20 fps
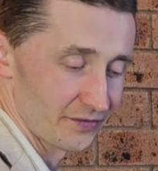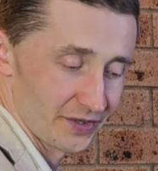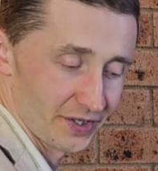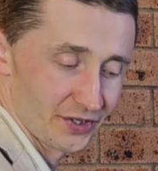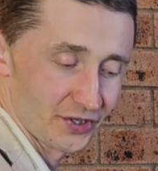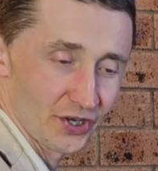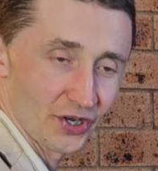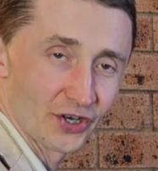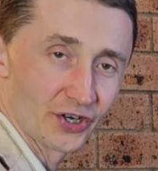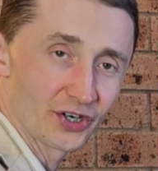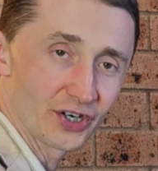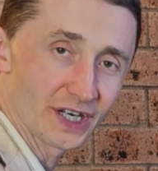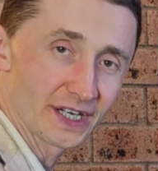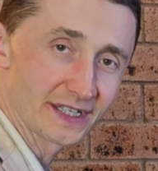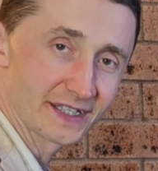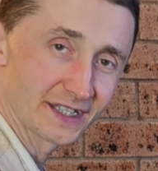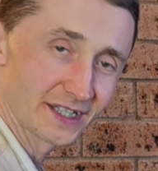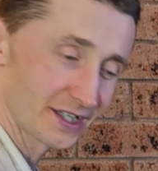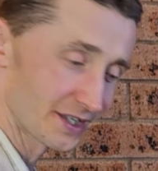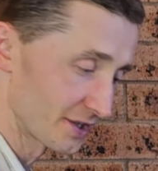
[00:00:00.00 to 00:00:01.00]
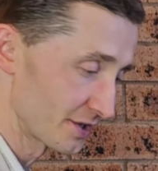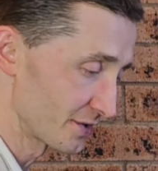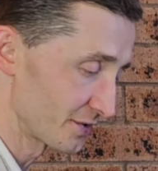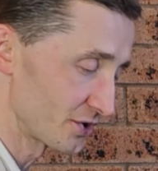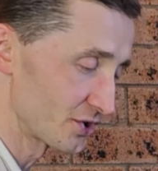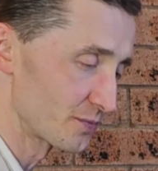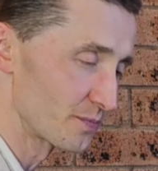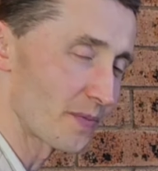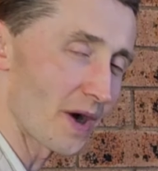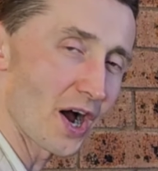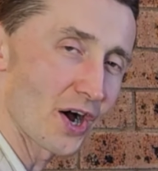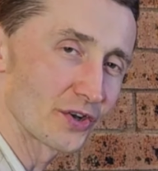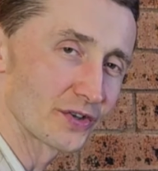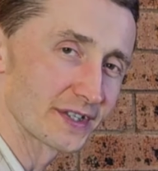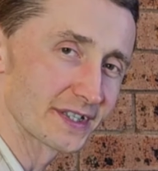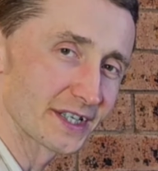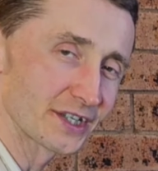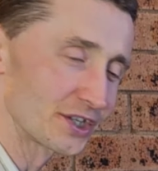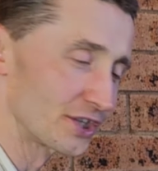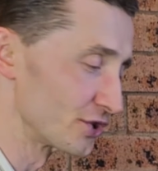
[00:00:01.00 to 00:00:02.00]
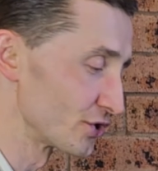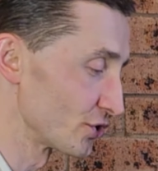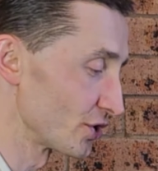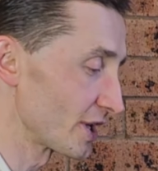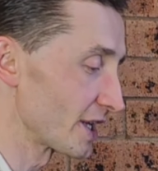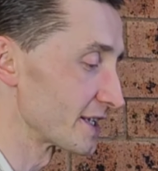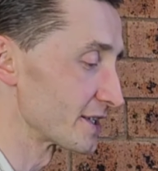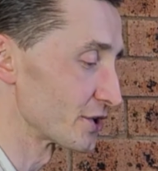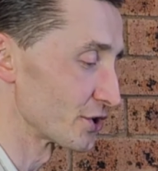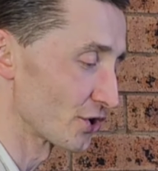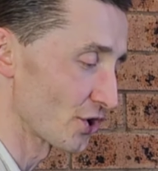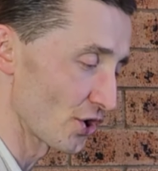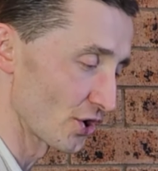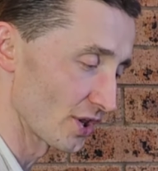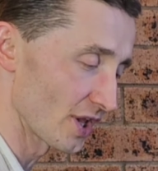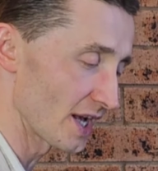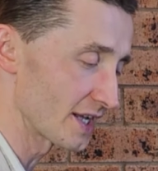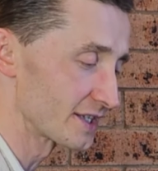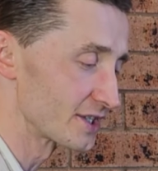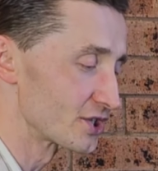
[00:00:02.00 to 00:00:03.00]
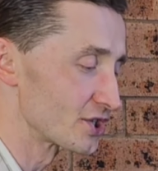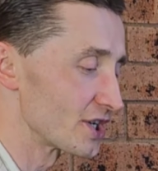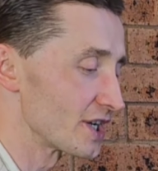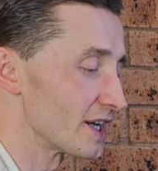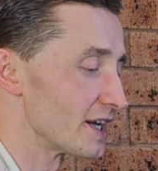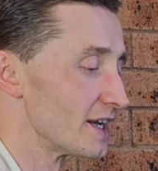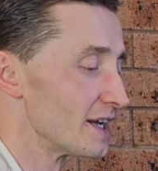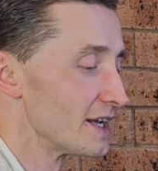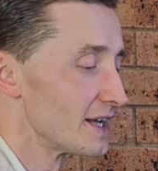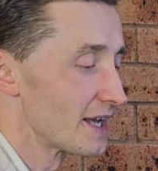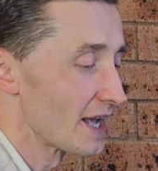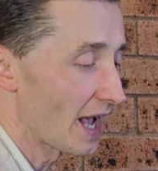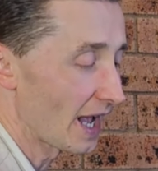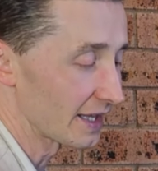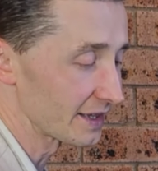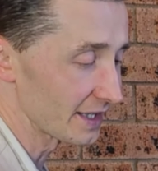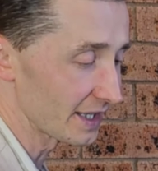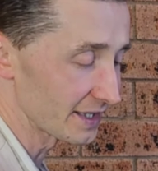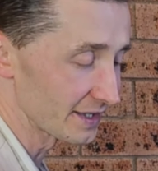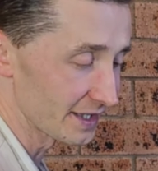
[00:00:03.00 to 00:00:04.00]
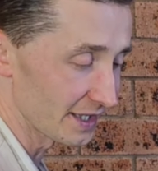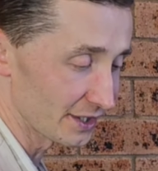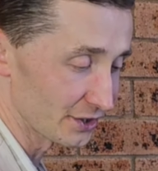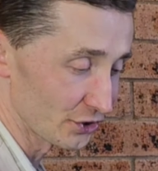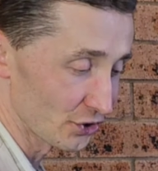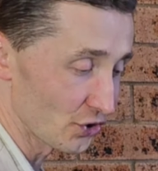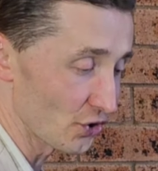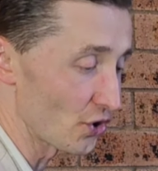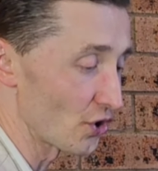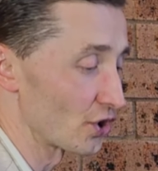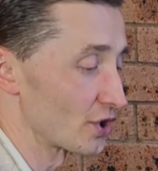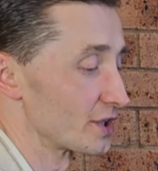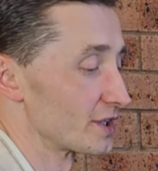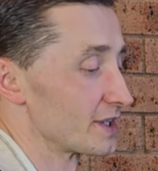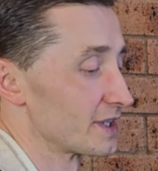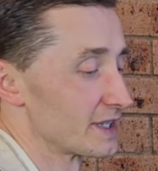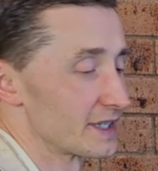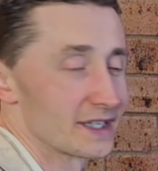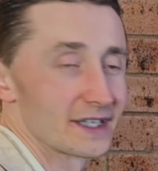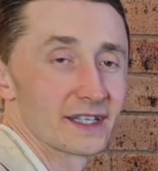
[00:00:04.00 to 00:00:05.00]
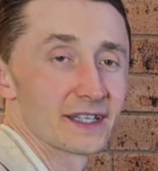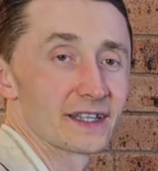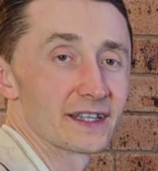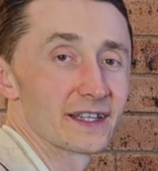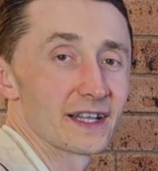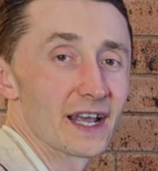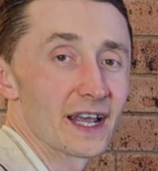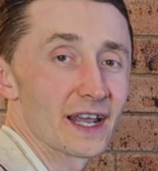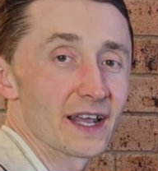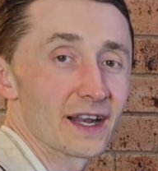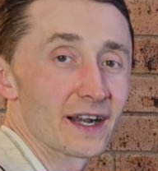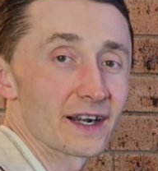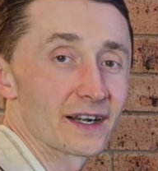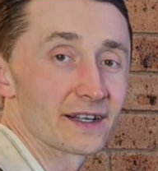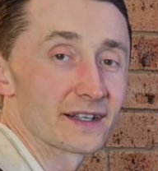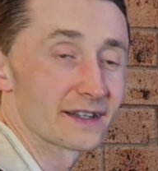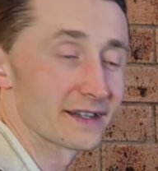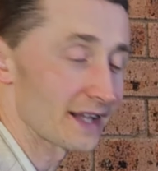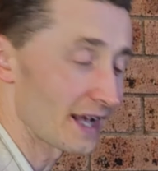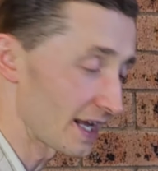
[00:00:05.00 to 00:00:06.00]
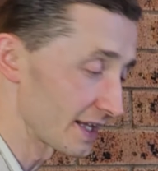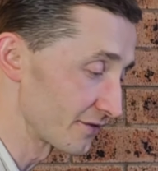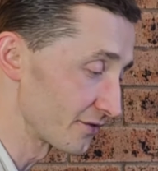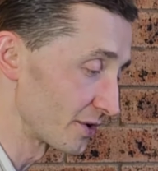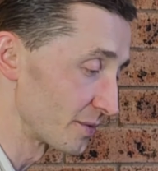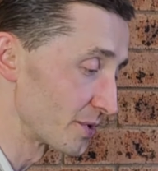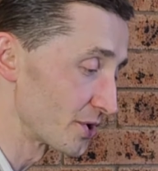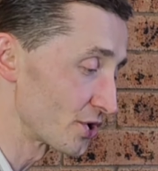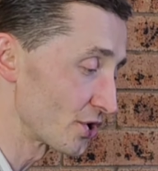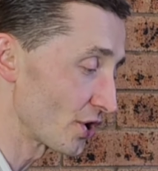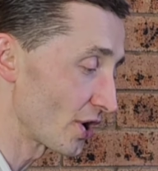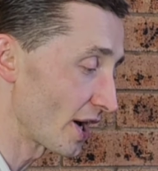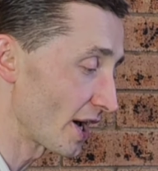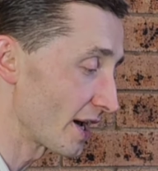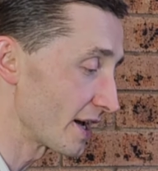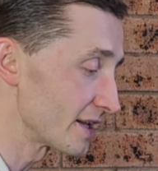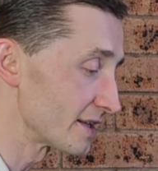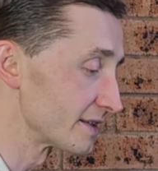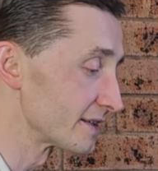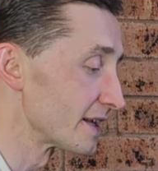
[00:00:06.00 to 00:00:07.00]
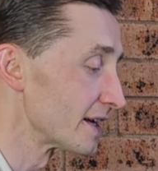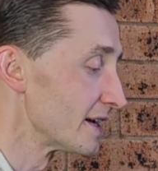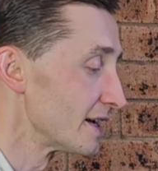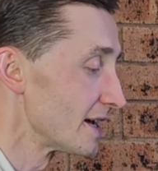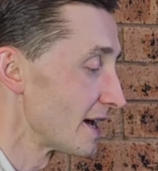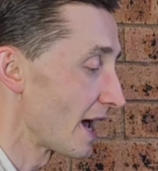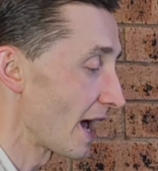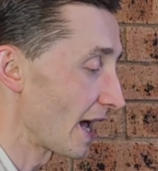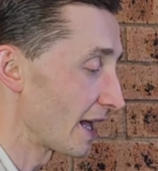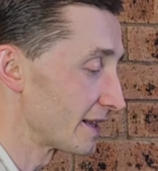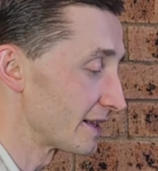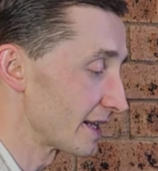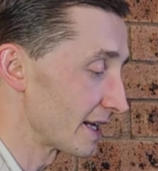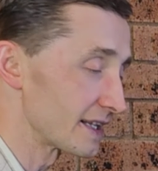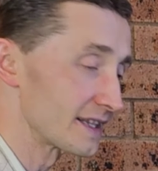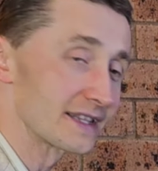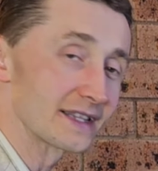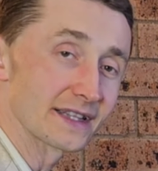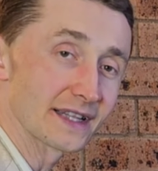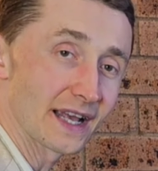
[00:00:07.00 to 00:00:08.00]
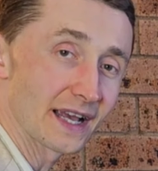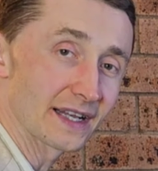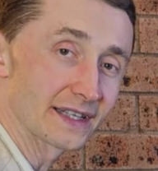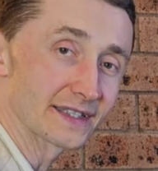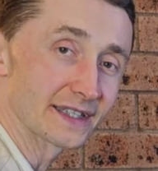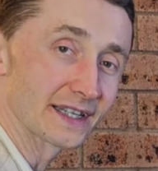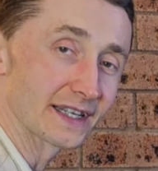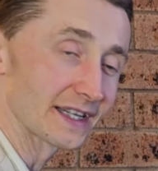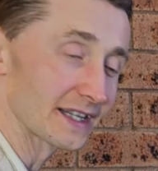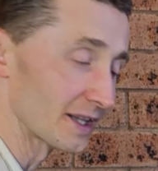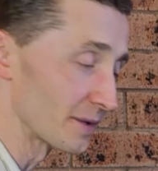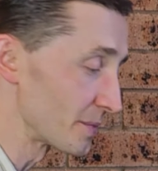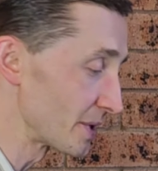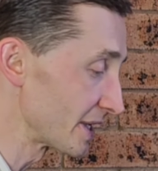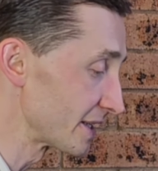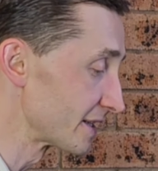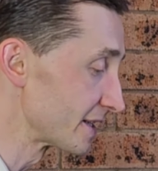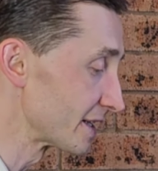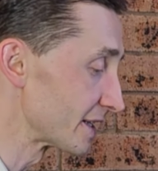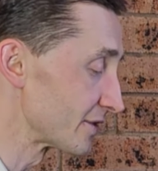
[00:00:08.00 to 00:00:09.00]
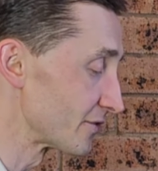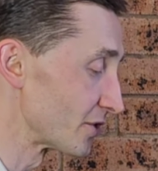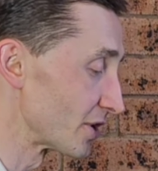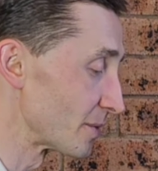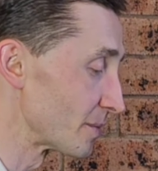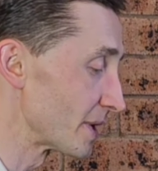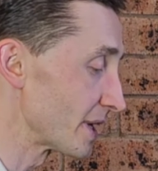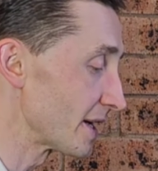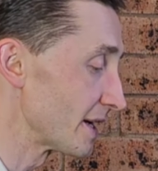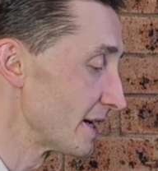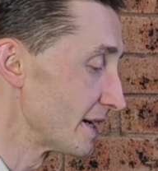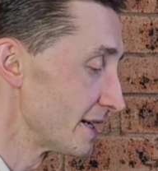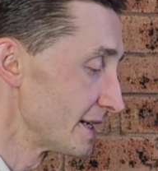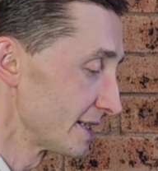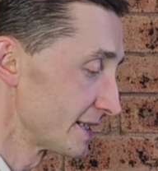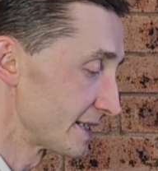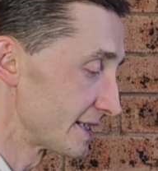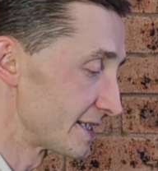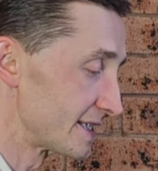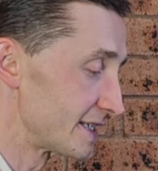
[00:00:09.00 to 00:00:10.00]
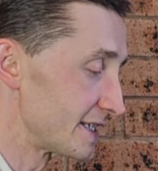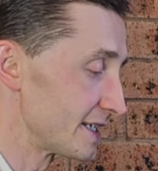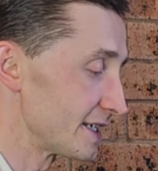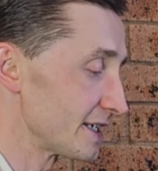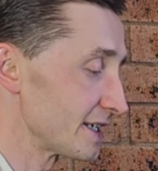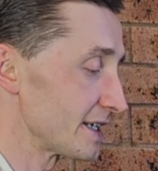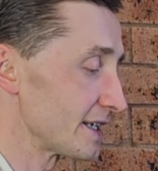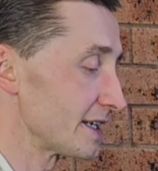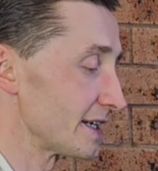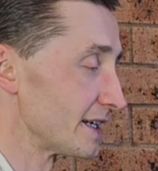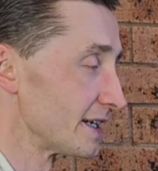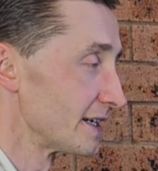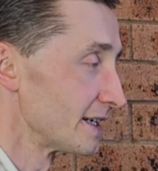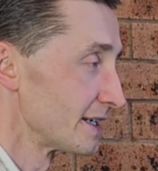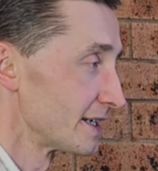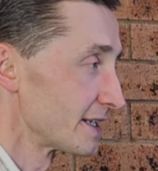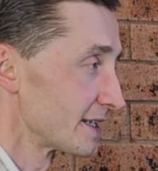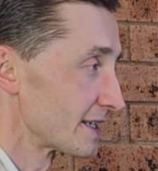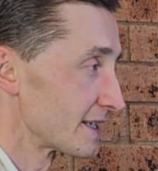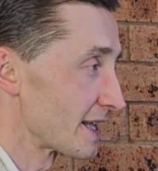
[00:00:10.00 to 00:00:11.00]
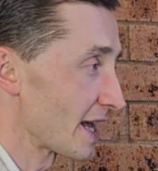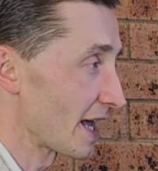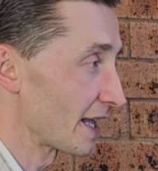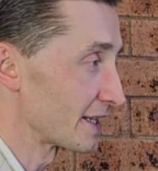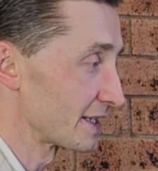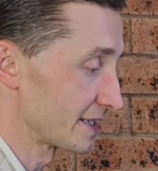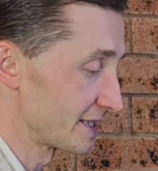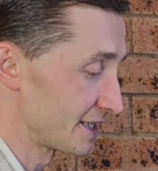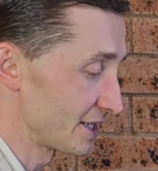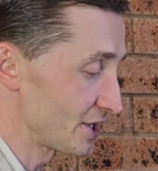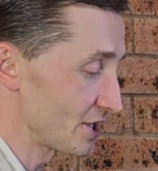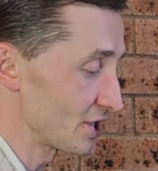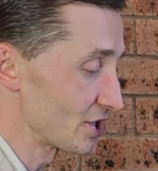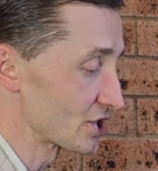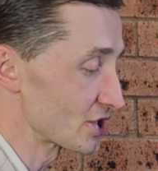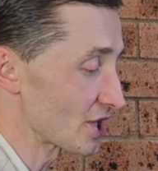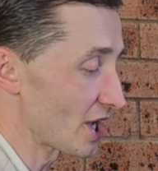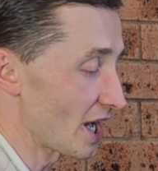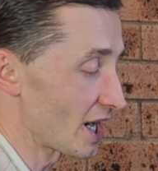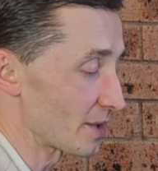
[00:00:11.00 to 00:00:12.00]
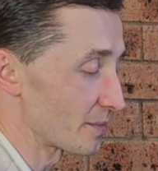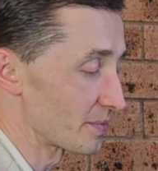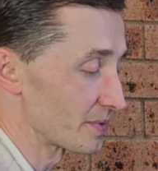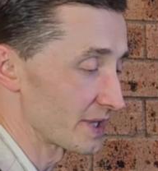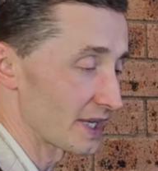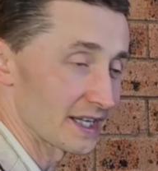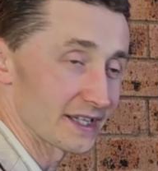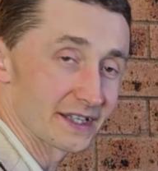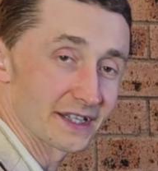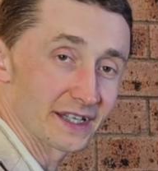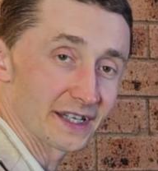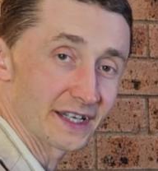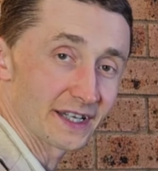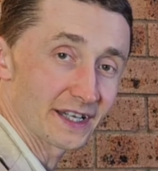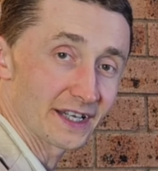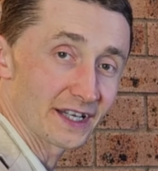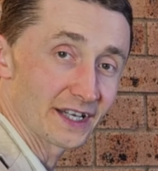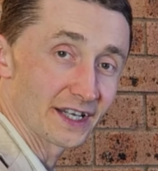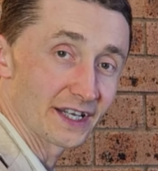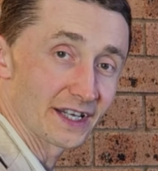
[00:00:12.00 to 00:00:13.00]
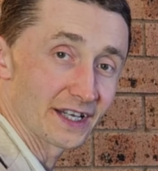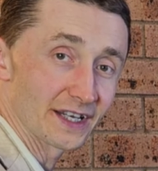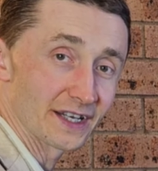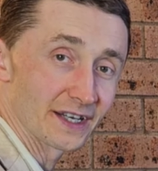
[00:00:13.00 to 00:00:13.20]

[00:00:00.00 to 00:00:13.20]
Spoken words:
with your wrist bouncing into the key. So you go last G, and then that chord there. That will be your end. And then next little bit, it will be D, then D sharp, then E.